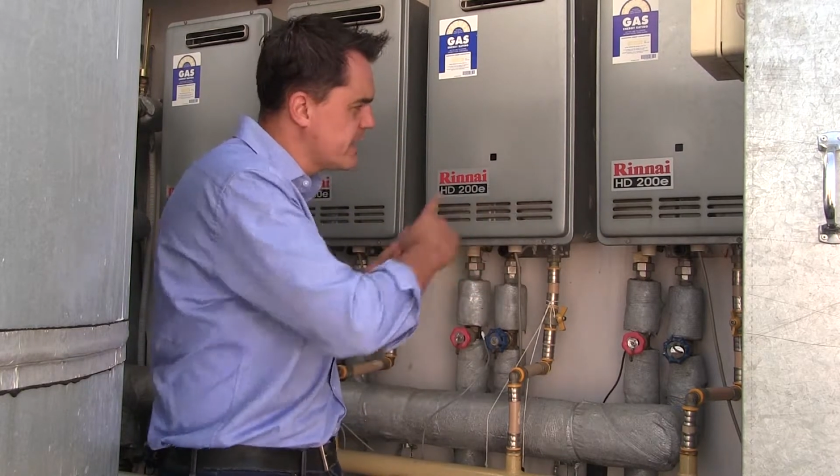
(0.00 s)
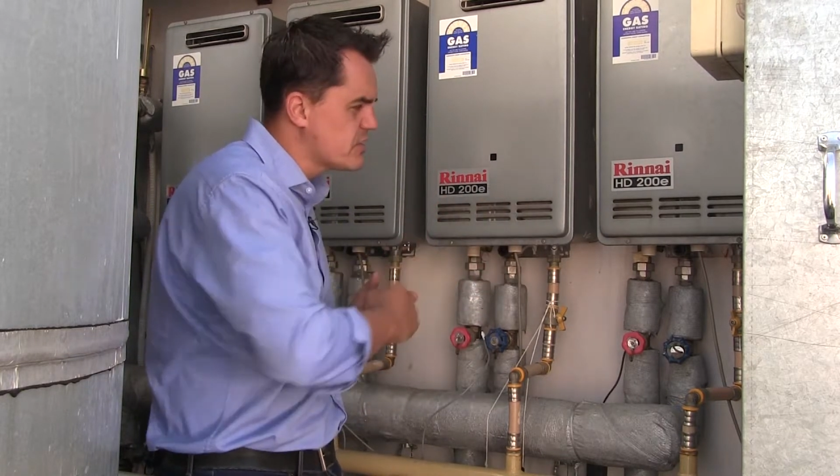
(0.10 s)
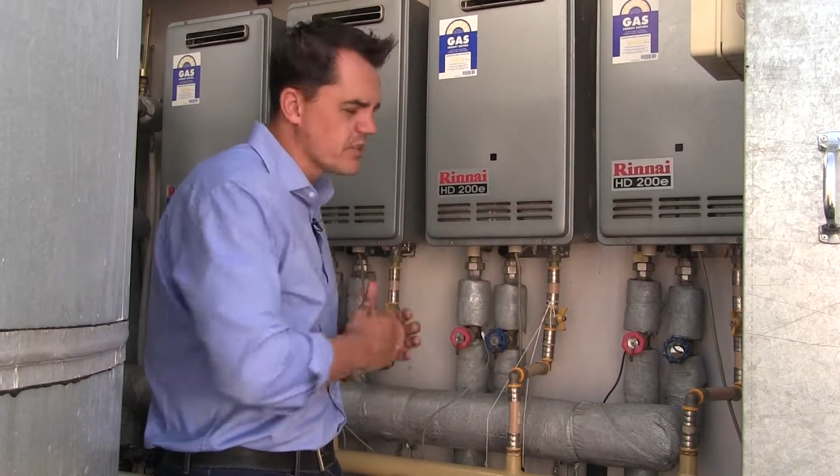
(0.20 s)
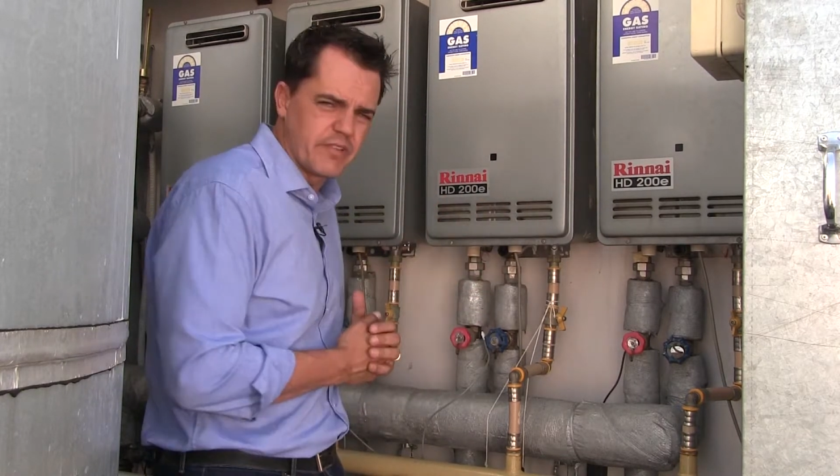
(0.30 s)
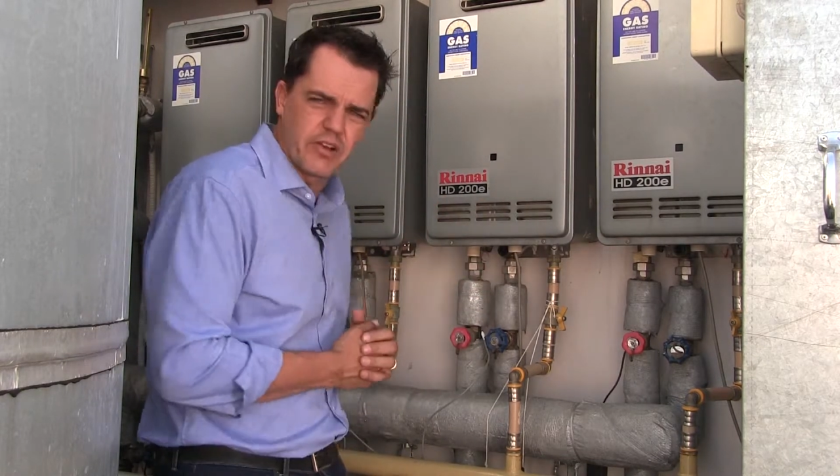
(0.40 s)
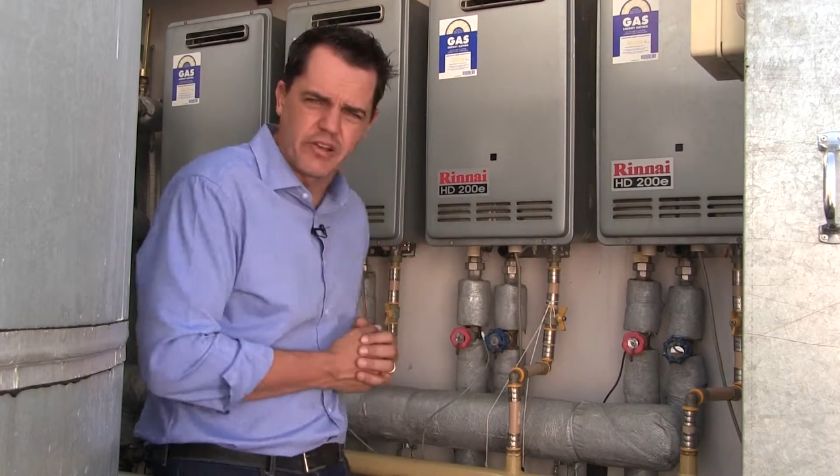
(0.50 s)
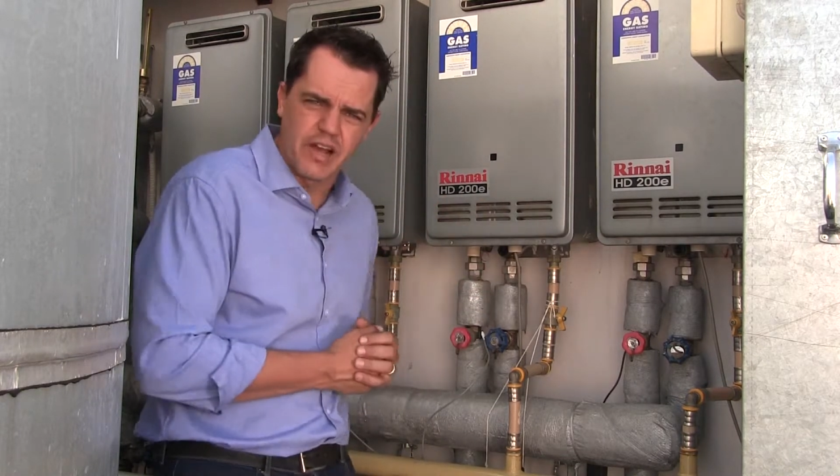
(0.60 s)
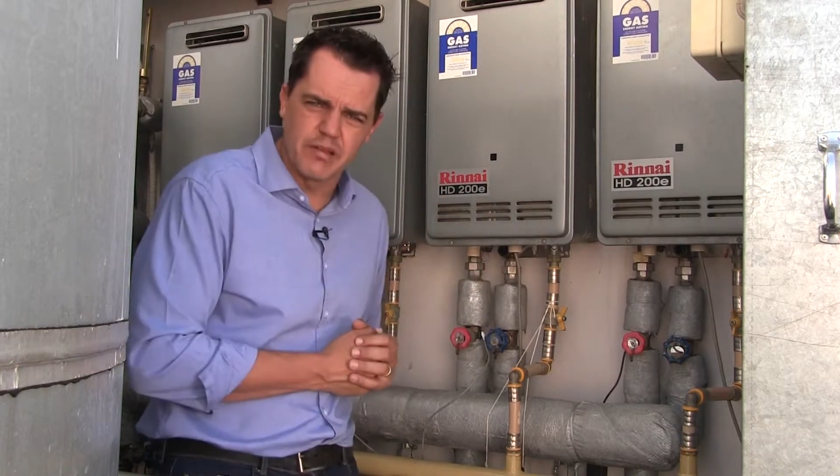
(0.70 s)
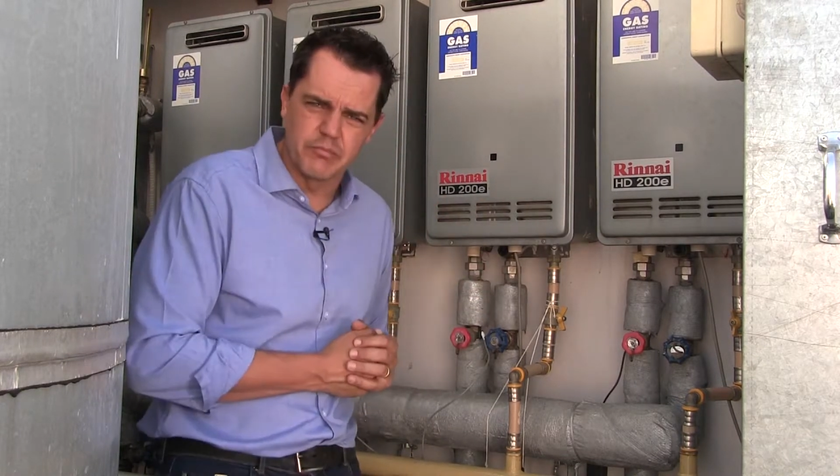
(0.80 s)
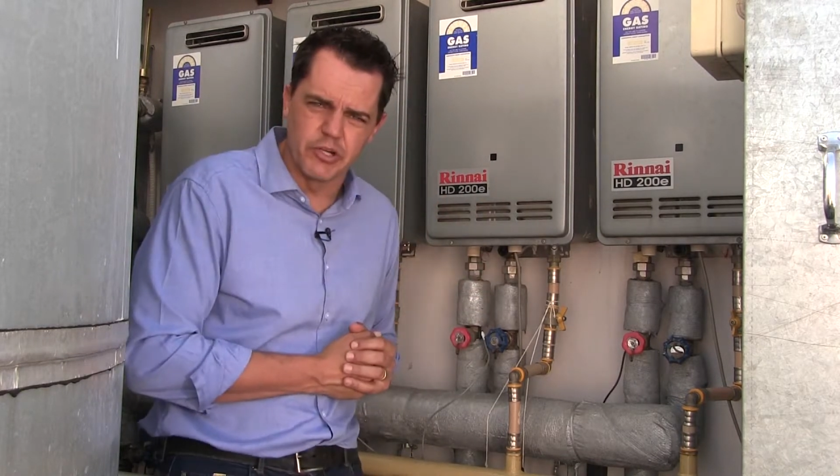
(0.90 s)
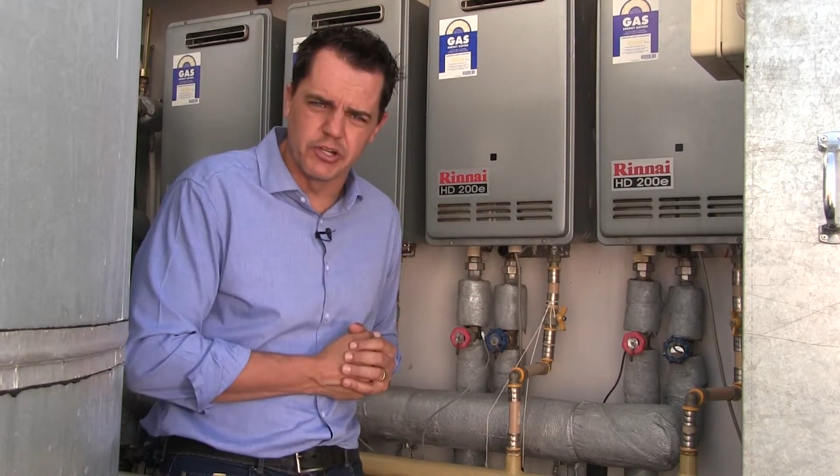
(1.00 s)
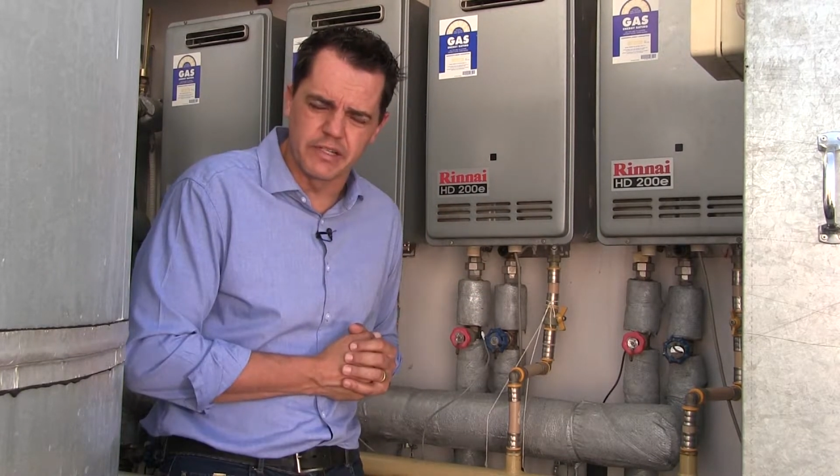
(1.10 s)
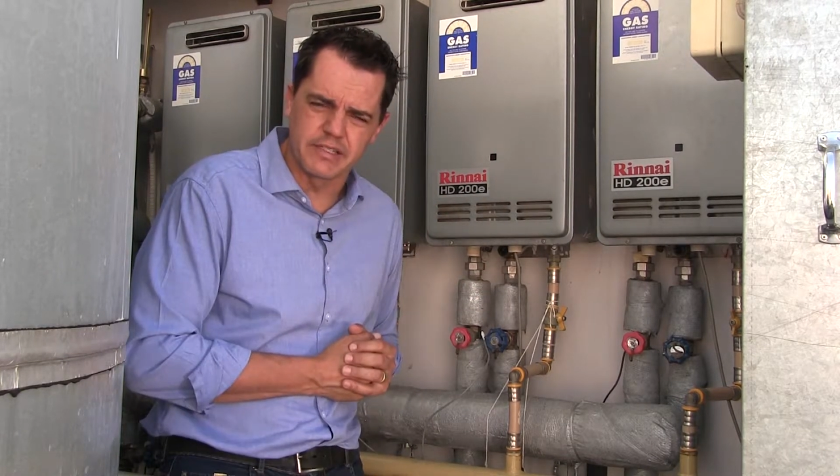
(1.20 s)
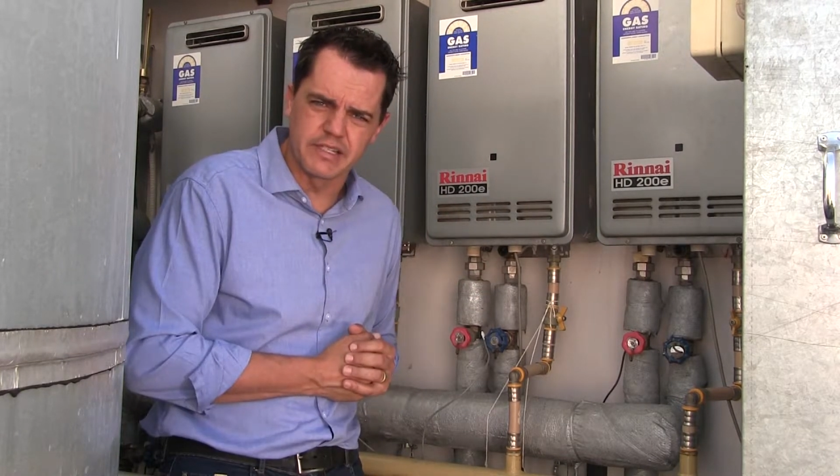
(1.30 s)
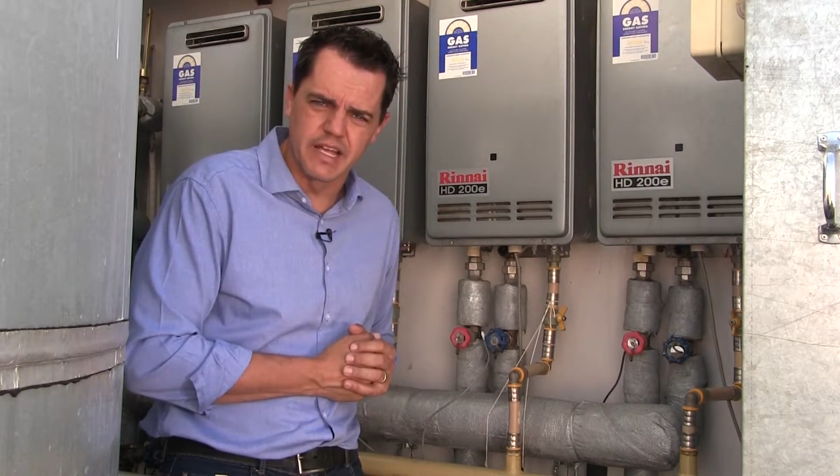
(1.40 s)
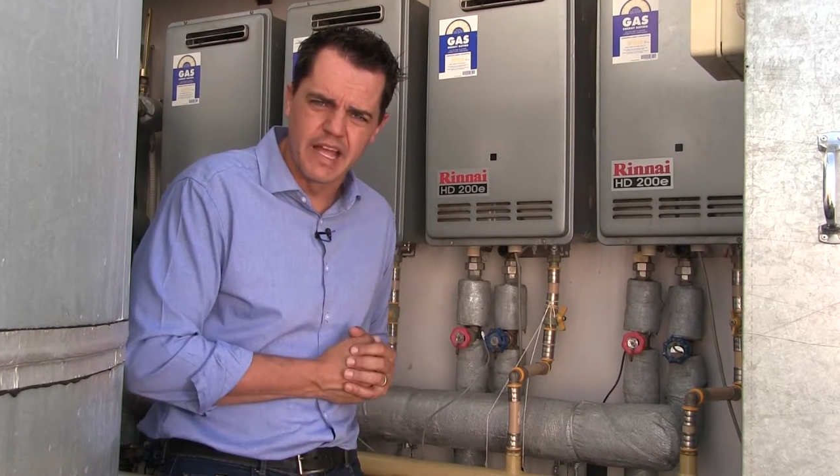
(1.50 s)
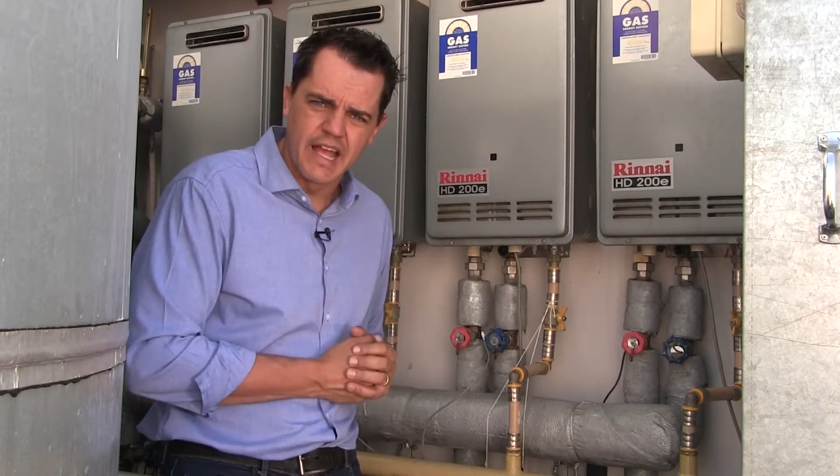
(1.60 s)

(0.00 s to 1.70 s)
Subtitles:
each of the Rinnai burners.